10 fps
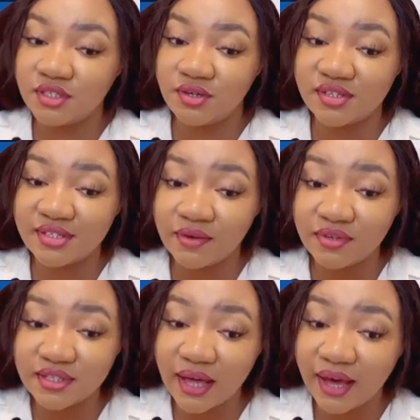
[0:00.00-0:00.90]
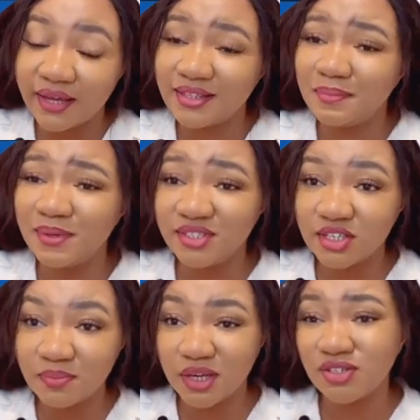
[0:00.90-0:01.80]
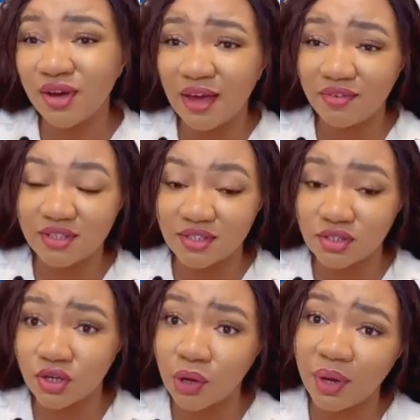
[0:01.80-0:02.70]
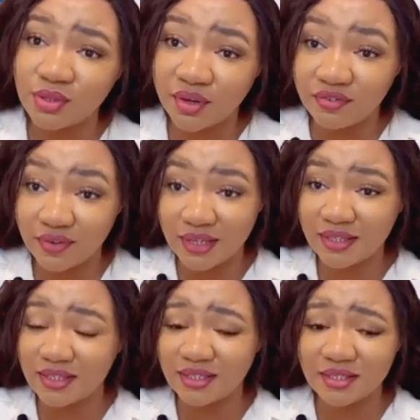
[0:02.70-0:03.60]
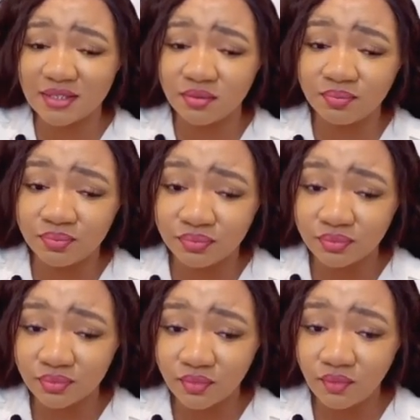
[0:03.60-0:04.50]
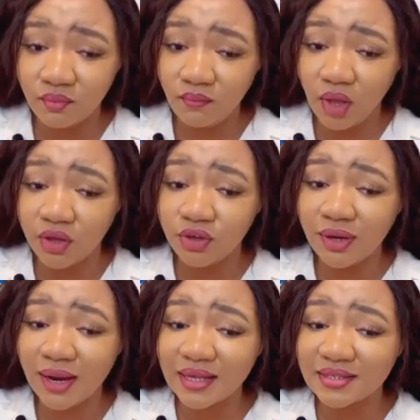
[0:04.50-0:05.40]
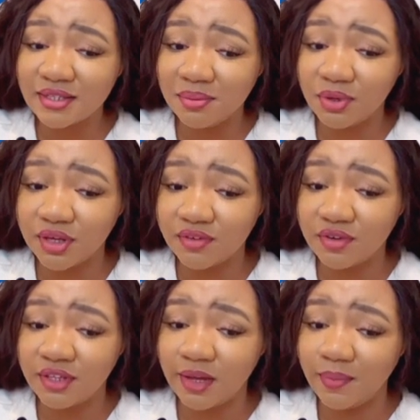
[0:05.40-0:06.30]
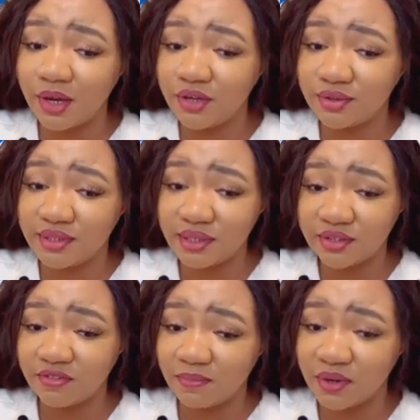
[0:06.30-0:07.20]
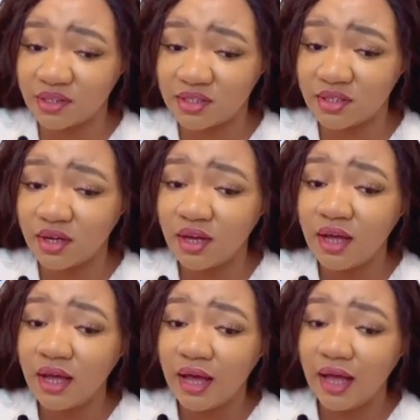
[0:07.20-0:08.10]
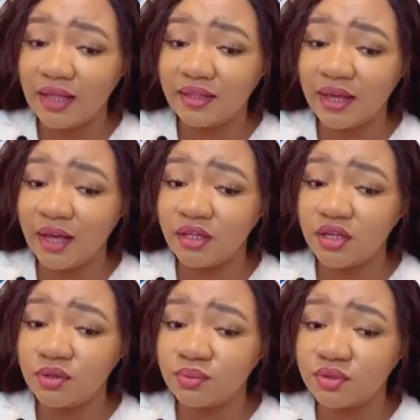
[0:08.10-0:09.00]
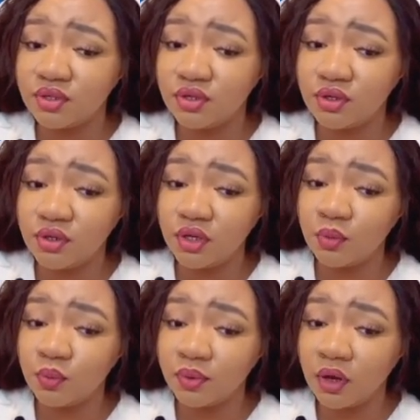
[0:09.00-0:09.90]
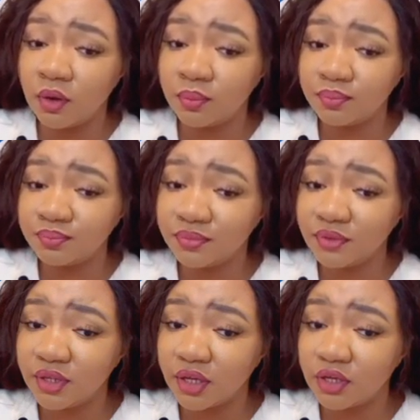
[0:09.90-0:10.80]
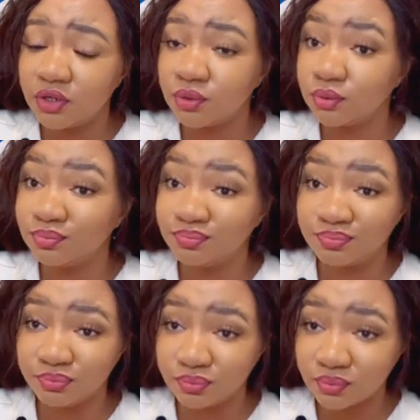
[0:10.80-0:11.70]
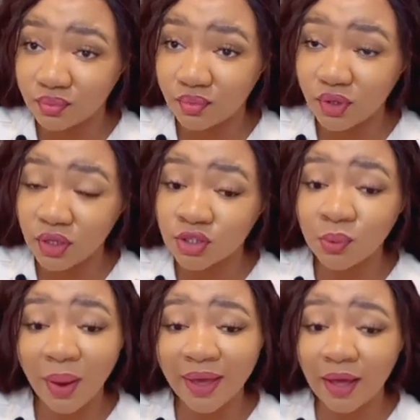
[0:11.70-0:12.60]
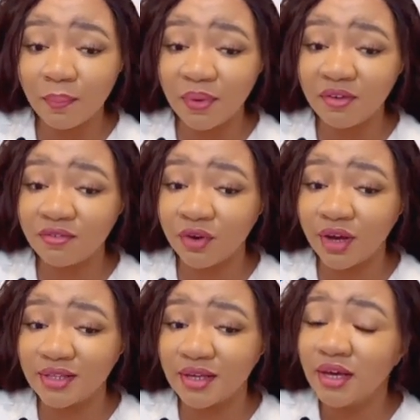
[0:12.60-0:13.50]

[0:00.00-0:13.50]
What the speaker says: in your service ID. Please just make sure everything is correct when filling this. Your last name, your given name, and your date of birth. And then it will take you to where you can pay for it.